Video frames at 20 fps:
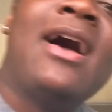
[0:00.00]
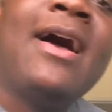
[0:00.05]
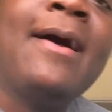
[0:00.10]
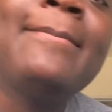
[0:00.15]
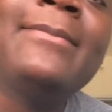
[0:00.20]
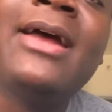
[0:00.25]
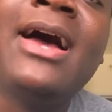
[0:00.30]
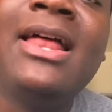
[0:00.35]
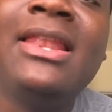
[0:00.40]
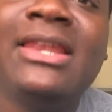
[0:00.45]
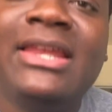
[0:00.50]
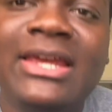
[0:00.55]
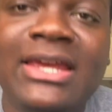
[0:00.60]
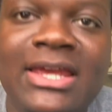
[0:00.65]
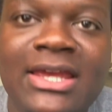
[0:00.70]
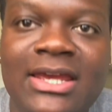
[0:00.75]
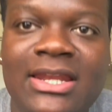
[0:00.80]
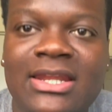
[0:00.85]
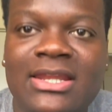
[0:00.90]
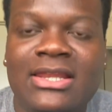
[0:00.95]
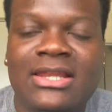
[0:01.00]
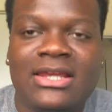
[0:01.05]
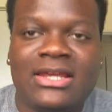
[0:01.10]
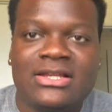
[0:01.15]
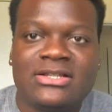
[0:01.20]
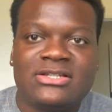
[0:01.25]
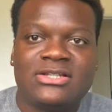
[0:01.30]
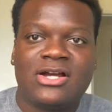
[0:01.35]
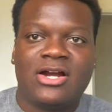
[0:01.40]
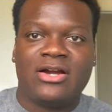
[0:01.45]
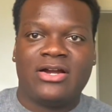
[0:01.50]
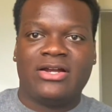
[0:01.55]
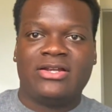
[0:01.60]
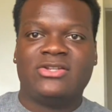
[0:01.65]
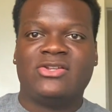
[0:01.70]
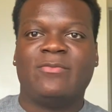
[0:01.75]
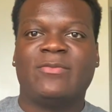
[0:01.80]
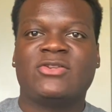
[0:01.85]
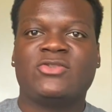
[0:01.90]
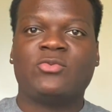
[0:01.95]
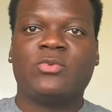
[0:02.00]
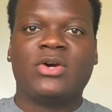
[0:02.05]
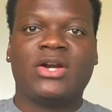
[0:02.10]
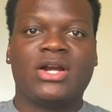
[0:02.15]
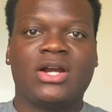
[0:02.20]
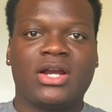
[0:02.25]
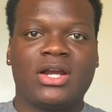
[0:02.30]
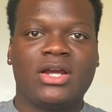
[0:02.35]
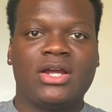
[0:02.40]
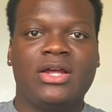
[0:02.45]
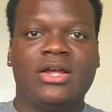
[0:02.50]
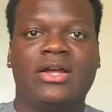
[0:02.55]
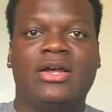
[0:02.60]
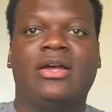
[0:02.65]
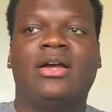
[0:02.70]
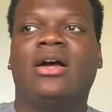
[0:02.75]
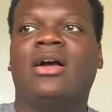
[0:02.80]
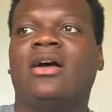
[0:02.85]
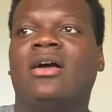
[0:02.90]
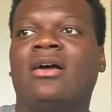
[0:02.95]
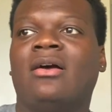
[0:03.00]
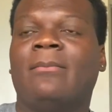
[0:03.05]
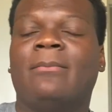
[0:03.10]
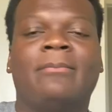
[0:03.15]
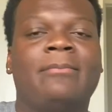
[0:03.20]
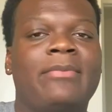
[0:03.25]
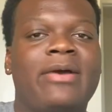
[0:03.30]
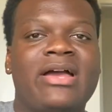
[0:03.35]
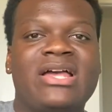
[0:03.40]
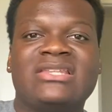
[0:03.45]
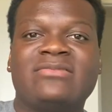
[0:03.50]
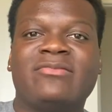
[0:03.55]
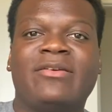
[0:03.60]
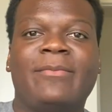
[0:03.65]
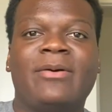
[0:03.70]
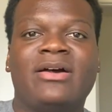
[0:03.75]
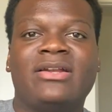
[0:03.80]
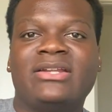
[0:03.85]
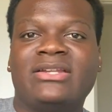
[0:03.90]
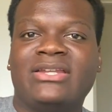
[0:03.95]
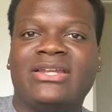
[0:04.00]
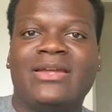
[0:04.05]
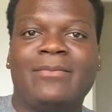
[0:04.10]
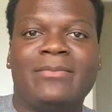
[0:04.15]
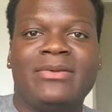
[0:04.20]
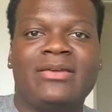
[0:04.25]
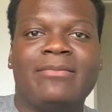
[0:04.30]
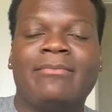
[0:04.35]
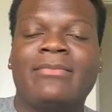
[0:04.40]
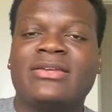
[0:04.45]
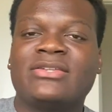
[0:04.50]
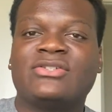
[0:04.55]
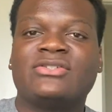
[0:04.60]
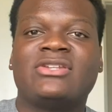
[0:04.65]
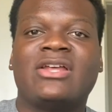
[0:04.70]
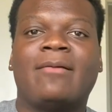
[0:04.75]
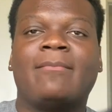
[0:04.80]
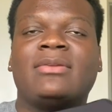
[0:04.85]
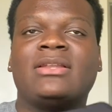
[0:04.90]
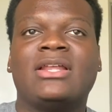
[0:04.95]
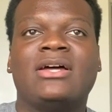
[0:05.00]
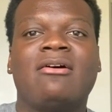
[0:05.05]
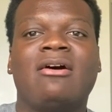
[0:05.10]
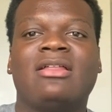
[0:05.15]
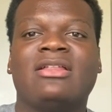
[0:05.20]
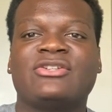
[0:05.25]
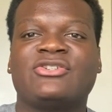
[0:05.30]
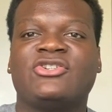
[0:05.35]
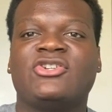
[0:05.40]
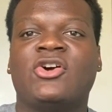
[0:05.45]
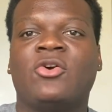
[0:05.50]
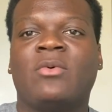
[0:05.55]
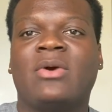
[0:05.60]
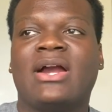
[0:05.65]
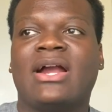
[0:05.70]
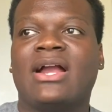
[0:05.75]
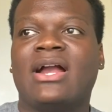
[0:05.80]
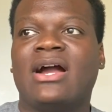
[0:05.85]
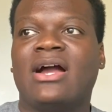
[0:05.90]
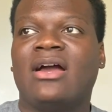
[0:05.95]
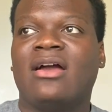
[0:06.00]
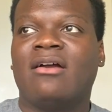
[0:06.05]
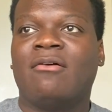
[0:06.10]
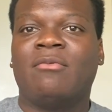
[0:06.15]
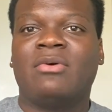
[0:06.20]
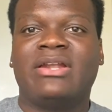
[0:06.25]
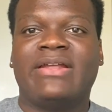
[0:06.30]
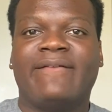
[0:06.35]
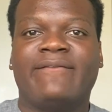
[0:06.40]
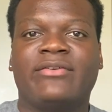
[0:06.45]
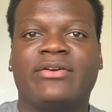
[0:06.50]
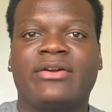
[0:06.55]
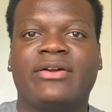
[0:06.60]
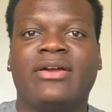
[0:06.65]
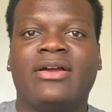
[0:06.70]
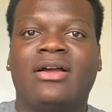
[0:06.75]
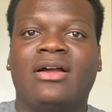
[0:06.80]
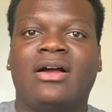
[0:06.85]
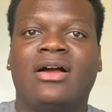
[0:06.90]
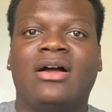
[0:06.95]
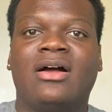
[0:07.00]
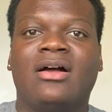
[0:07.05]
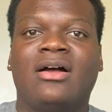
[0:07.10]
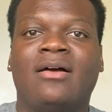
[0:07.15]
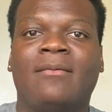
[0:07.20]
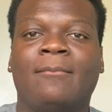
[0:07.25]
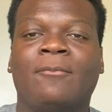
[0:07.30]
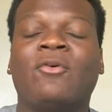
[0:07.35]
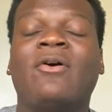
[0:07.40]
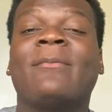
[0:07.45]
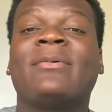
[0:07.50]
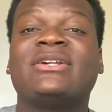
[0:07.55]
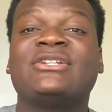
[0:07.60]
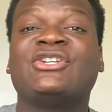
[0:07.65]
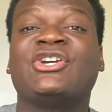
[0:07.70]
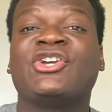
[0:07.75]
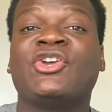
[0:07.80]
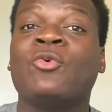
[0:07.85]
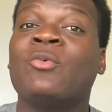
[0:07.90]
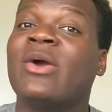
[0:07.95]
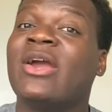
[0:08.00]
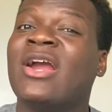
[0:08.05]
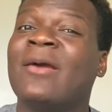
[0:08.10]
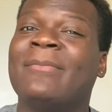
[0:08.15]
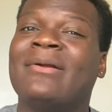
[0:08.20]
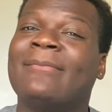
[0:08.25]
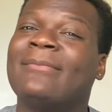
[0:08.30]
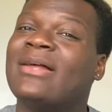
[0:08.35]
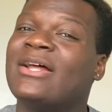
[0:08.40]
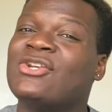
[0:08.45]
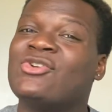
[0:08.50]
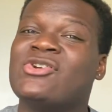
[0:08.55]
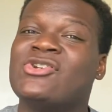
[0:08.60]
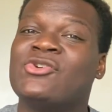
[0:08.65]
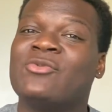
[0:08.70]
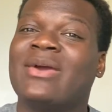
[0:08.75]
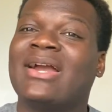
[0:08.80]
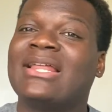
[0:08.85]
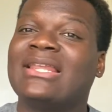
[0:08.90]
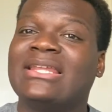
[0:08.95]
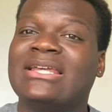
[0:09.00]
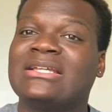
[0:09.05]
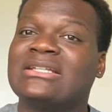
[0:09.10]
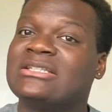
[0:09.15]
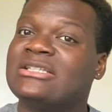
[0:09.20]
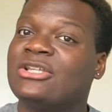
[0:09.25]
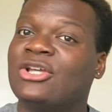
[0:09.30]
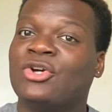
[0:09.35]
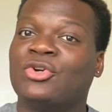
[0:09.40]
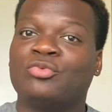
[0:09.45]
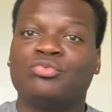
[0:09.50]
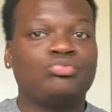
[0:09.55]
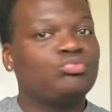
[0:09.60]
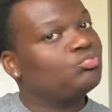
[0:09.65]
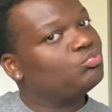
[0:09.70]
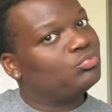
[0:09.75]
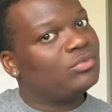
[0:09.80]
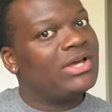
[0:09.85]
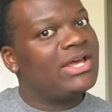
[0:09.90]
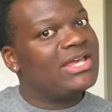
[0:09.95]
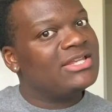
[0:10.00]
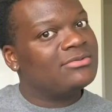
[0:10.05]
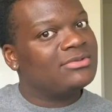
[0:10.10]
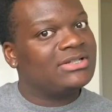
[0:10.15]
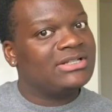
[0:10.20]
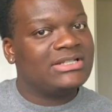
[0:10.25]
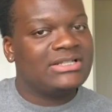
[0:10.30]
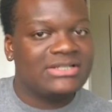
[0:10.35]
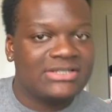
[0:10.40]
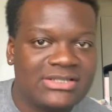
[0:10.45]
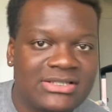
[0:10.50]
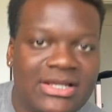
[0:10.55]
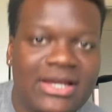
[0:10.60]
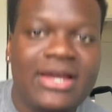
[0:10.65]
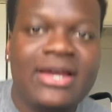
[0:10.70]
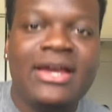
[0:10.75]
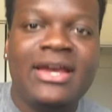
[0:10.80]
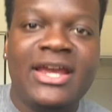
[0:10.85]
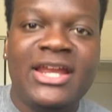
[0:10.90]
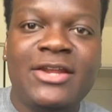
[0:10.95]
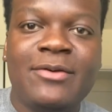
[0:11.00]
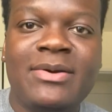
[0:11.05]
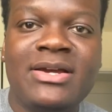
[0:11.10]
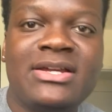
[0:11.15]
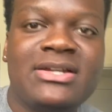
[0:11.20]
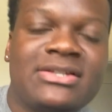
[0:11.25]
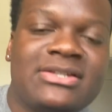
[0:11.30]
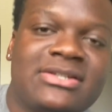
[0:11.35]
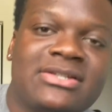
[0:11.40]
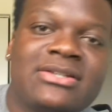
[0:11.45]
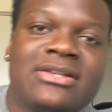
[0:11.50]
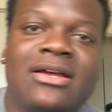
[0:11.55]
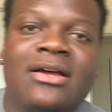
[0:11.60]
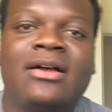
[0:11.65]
I'm not linking anything. Sorry, too much work. Ask me about it, DM me, message down below. I'll let you know where I got, whatever. Well, I'm going to tell you where, but I'm not doing direct links, so it's what it is. Anyways.